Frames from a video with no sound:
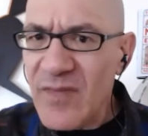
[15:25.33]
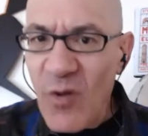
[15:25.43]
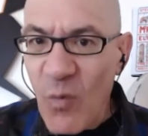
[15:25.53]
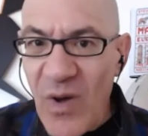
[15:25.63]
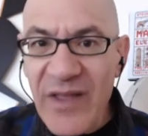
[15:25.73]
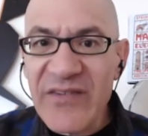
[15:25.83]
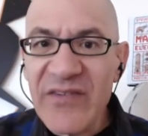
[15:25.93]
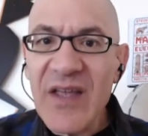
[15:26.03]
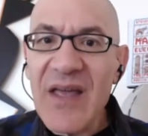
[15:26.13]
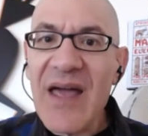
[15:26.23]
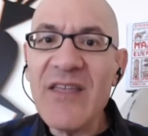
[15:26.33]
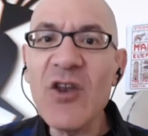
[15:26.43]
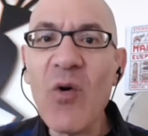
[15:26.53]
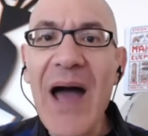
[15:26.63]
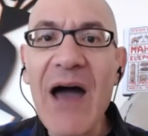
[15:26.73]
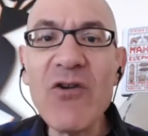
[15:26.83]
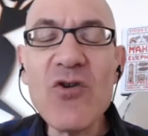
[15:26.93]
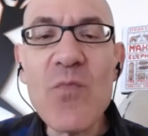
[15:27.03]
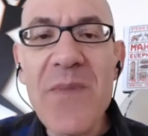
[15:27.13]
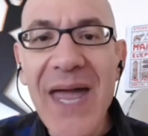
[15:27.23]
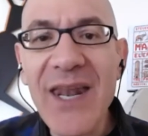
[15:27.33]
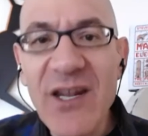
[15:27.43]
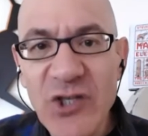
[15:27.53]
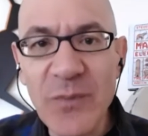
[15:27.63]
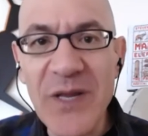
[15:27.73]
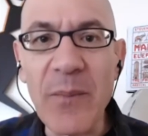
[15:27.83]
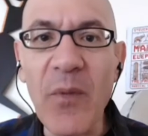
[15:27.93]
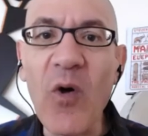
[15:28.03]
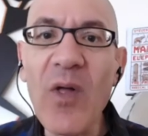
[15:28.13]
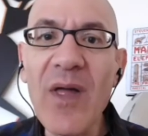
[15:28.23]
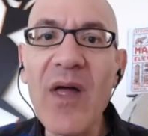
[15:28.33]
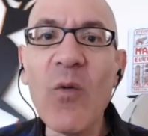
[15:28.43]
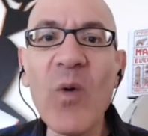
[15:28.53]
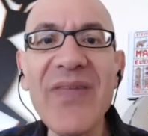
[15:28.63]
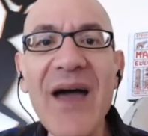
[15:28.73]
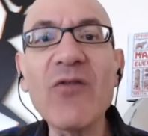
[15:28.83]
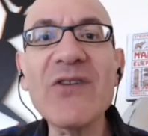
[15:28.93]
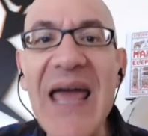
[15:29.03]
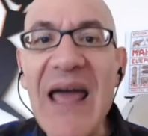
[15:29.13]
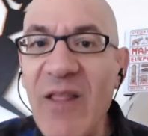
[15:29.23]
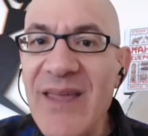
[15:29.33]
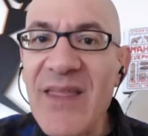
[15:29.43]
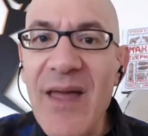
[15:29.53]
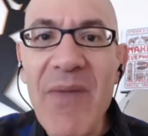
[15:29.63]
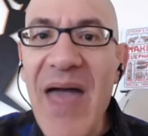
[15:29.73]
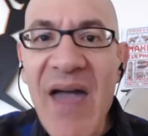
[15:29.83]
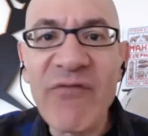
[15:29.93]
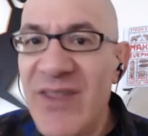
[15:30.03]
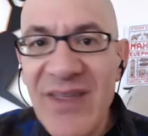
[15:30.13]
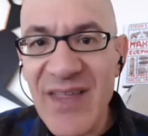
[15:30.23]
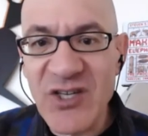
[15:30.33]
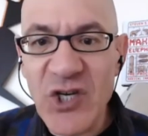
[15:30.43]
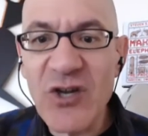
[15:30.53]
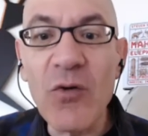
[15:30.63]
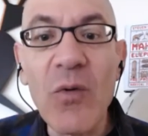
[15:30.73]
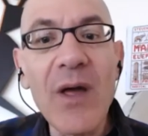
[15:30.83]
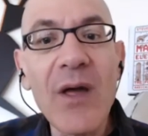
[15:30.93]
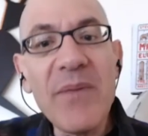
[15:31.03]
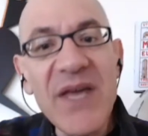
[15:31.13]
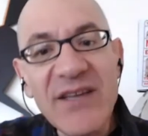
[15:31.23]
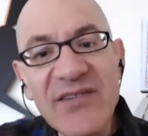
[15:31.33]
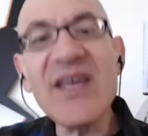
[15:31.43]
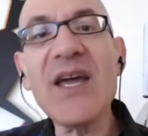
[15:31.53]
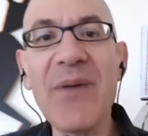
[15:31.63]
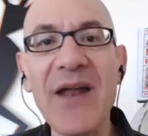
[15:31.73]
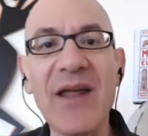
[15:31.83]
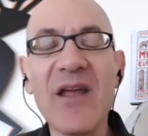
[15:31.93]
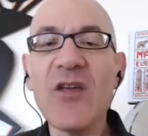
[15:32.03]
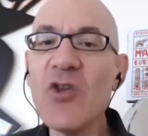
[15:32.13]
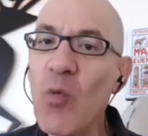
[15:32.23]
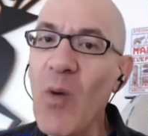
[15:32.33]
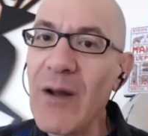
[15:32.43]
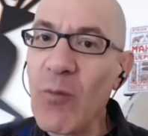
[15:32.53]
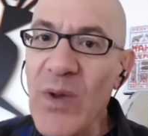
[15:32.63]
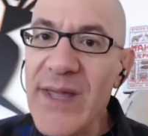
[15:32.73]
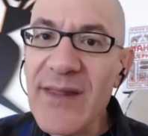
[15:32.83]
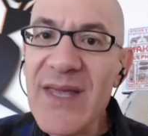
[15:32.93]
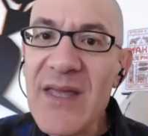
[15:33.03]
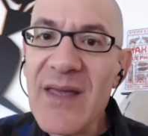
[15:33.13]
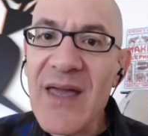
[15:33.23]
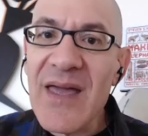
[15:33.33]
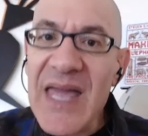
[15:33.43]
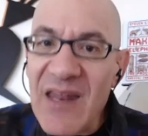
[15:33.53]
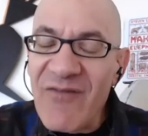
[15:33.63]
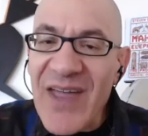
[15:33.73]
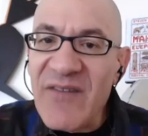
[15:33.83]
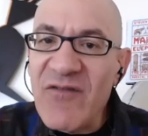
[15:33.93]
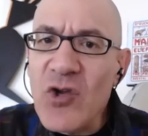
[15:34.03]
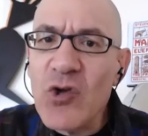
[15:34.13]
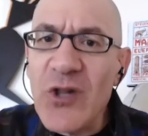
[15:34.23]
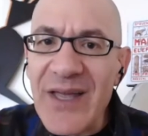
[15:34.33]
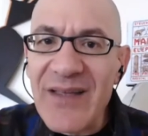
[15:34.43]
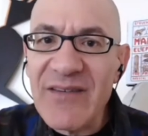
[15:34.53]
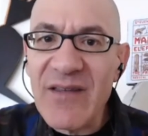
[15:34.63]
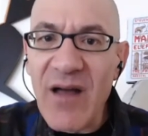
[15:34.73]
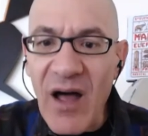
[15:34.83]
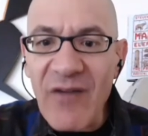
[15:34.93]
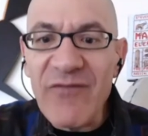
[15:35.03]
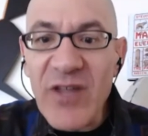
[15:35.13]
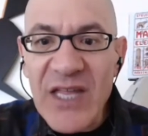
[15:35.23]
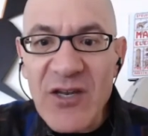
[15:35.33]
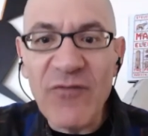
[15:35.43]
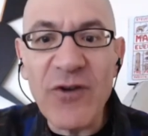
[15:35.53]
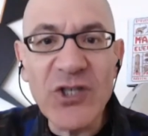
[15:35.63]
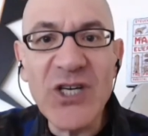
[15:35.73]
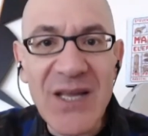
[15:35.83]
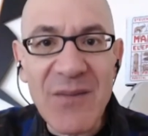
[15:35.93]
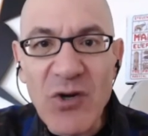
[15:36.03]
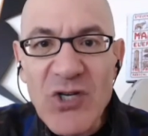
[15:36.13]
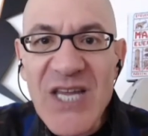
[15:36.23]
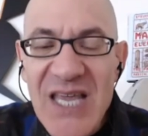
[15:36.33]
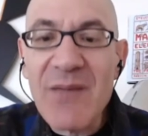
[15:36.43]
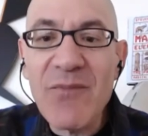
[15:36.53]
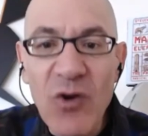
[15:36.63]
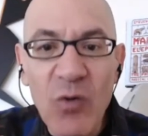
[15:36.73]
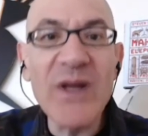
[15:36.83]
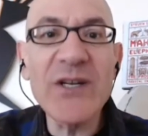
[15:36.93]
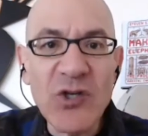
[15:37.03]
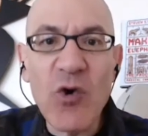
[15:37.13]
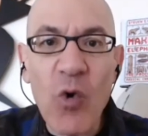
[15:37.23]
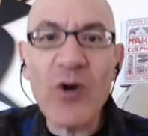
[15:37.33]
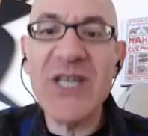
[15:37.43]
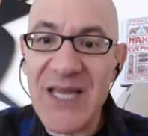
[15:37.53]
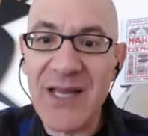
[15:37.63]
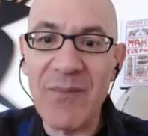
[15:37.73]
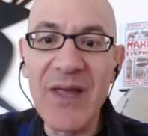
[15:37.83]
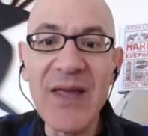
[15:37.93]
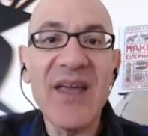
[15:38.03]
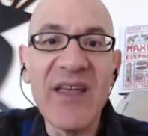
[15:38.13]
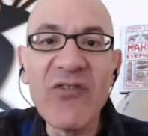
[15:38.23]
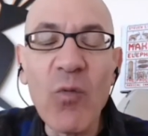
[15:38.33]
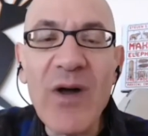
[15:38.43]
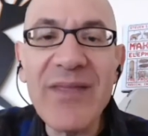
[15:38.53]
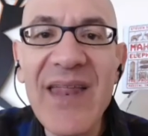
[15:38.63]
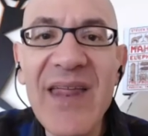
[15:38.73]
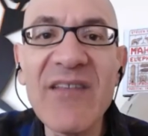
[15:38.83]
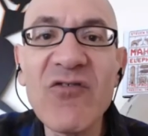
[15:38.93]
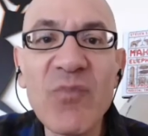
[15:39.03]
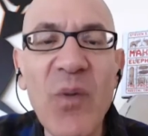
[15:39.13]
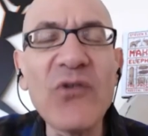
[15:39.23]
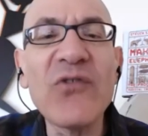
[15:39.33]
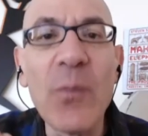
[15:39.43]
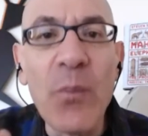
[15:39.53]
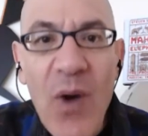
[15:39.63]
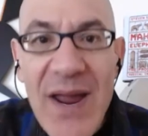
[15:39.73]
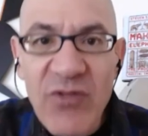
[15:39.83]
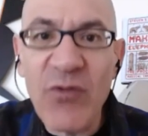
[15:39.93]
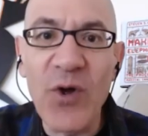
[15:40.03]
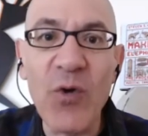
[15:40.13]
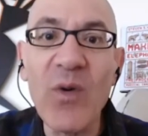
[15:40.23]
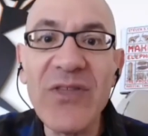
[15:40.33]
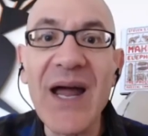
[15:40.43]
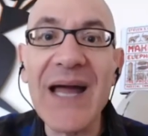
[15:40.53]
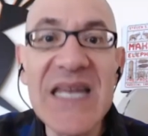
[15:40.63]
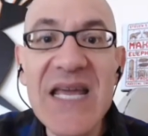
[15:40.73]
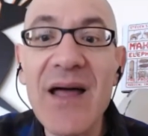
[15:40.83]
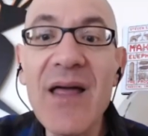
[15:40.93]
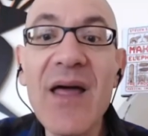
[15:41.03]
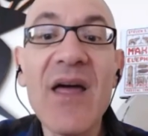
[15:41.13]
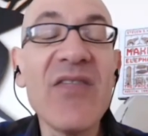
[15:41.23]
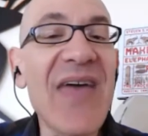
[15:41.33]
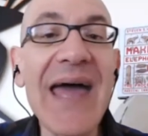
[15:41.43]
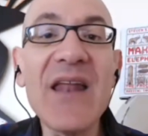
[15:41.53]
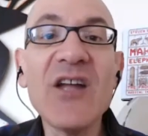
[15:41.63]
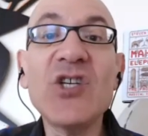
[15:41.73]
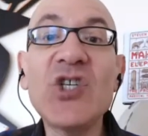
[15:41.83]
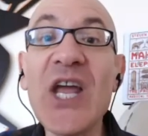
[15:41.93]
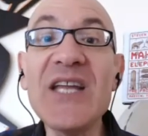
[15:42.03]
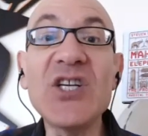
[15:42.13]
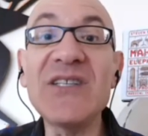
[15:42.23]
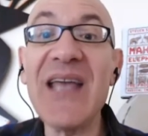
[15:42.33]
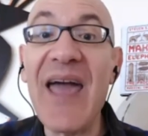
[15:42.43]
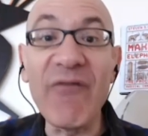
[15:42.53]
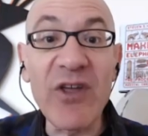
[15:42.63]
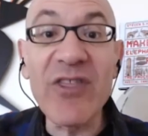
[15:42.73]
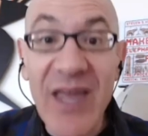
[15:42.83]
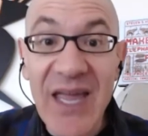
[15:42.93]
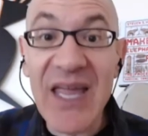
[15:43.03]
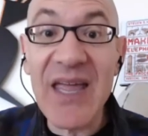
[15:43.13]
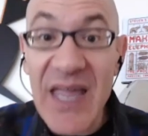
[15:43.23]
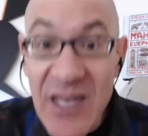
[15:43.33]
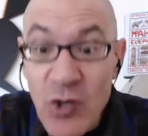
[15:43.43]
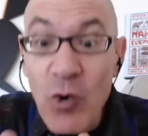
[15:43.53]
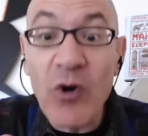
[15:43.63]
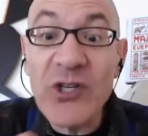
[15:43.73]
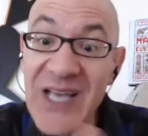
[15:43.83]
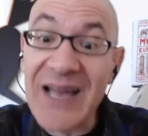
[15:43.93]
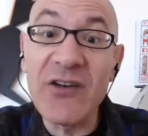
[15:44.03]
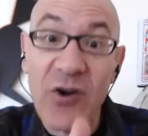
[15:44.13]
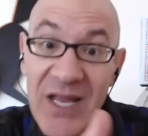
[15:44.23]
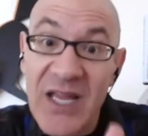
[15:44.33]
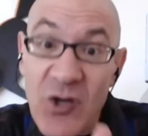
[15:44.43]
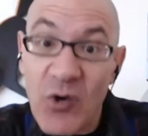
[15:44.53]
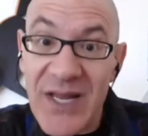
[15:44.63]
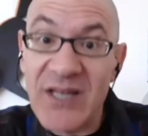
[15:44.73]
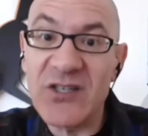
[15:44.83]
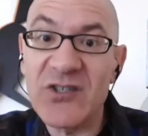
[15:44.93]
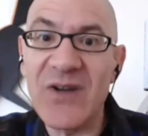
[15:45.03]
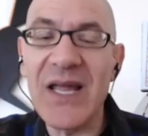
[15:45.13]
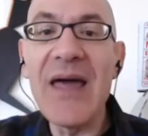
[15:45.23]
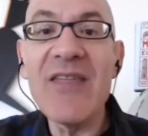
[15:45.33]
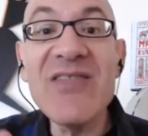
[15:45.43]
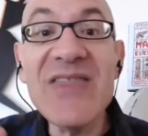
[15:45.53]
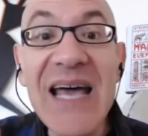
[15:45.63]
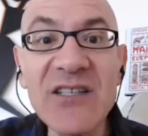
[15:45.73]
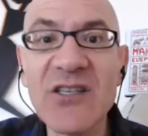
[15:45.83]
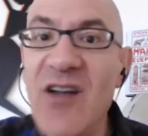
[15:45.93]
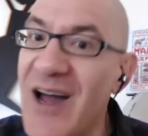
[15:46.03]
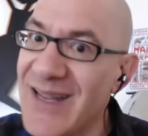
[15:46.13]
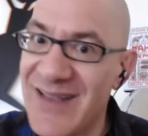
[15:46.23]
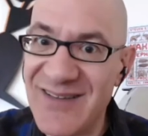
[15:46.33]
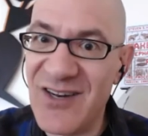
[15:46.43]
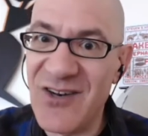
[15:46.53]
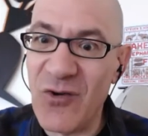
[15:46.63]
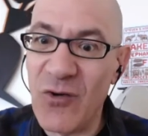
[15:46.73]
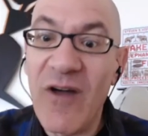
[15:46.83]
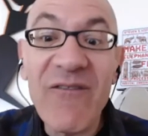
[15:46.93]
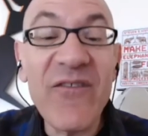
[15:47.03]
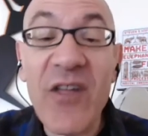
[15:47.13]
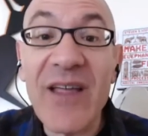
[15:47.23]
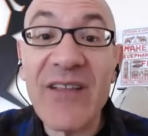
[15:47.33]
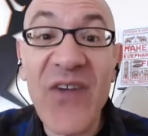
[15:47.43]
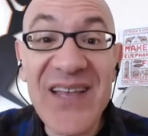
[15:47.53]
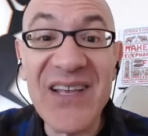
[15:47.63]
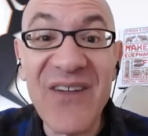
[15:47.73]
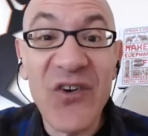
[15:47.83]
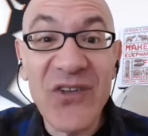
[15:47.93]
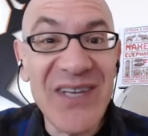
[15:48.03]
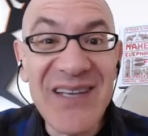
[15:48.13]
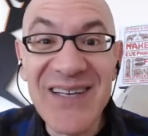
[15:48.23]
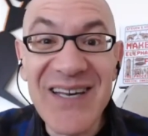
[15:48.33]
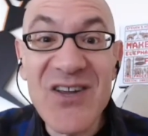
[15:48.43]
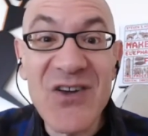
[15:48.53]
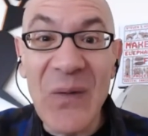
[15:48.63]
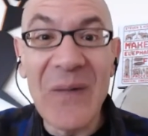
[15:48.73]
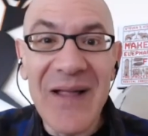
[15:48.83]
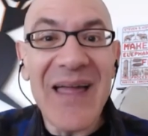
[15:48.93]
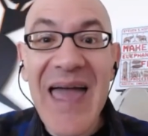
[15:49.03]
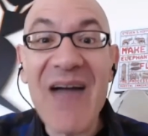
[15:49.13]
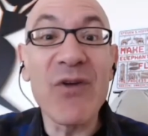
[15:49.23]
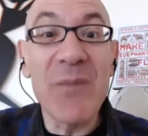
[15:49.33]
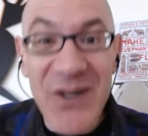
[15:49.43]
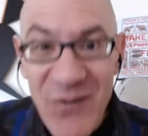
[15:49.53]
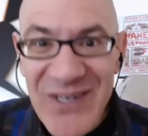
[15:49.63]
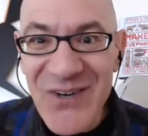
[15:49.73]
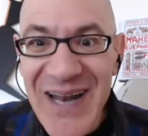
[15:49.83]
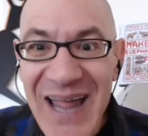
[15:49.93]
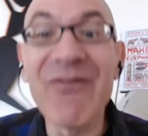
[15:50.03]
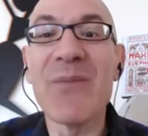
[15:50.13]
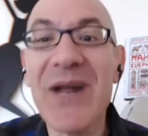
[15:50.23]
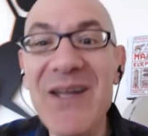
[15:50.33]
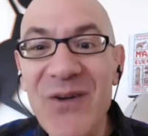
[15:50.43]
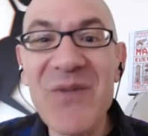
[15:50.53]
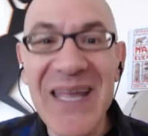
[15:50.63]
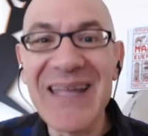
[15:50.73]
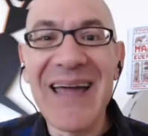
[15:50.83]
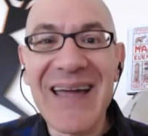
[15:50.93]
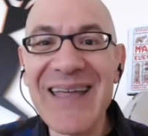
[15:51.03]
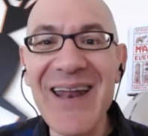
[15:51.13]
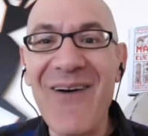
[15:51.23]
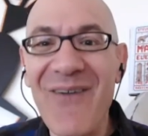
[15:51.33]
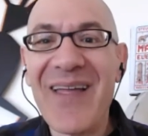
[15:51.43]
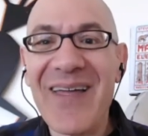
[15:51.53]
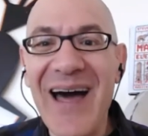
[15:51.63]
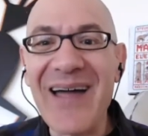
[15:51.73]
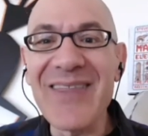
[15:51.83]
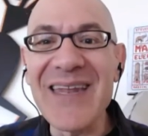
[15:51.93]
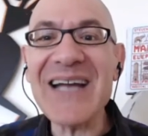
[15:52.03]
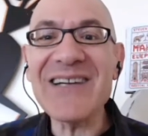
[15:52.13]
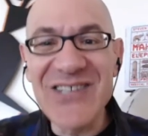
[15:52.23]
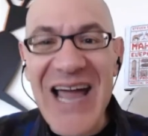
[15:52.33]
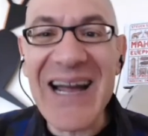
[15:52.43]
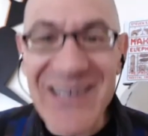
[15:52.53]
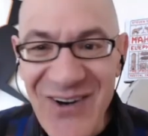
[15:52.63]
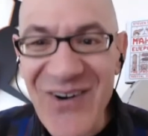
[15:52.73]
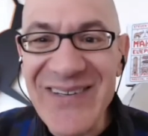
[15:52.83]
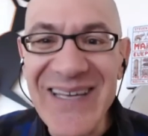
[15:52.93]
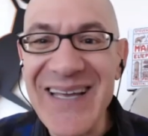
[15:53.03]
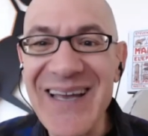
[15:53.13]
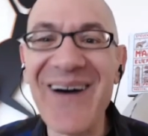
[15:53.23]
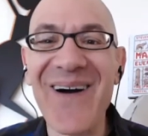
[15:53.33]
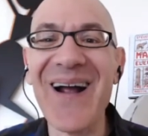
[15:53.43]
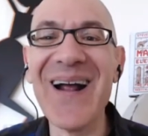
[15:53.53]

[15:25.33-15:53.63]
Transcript: was, you know, how do you manage people without telling them everything they should do? Because think about it. You want a really innovative nucleus of in your first team. Your team, your rich core team is the one that is supposed to break through with an idea that changes everything in your sector, in your industry. That's not easy to do. Let's face it, if it was easy to do, everybody would do it. Everybody would be, you know, uh, the next Jack Dorsey or,